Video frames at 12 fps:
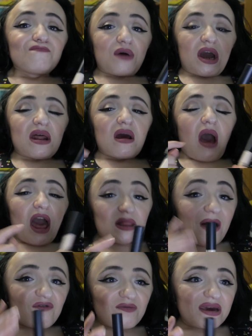but I
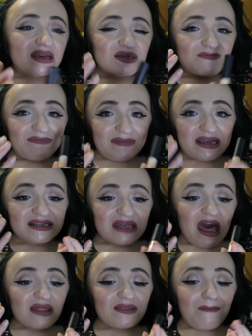love it because it means
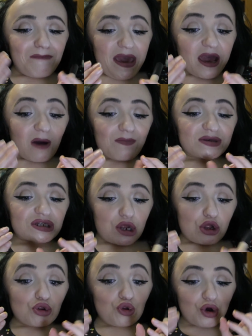that the makeup is
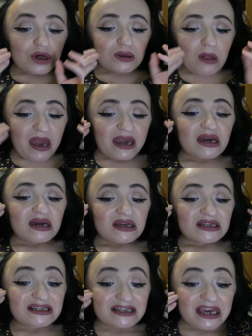going to look like
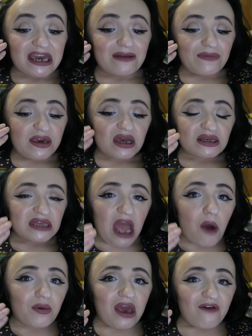skin because
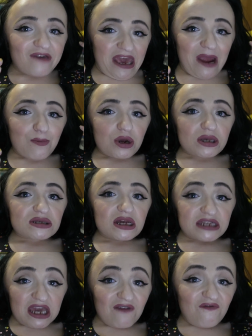now we have cameras that
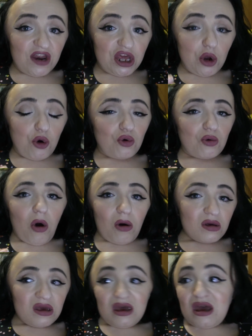take video
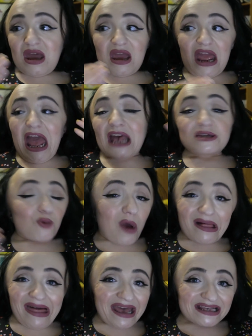as
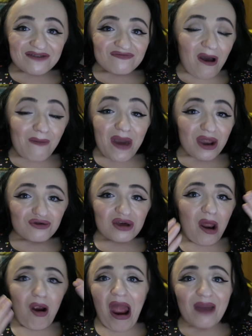well as, if not better than
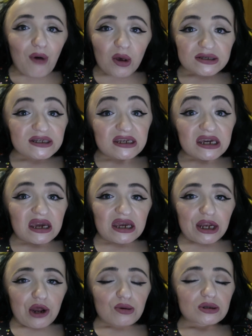our eyeballs see,
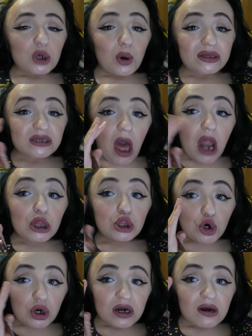you know? So it's got to
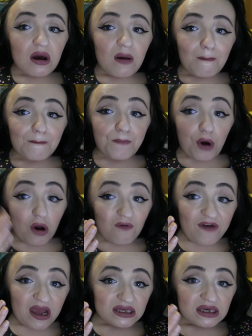look
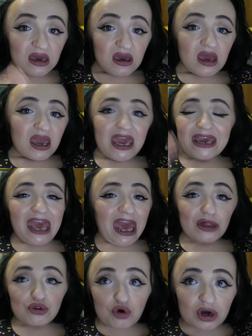perfect. It
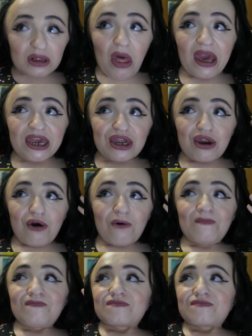can't look like, you know,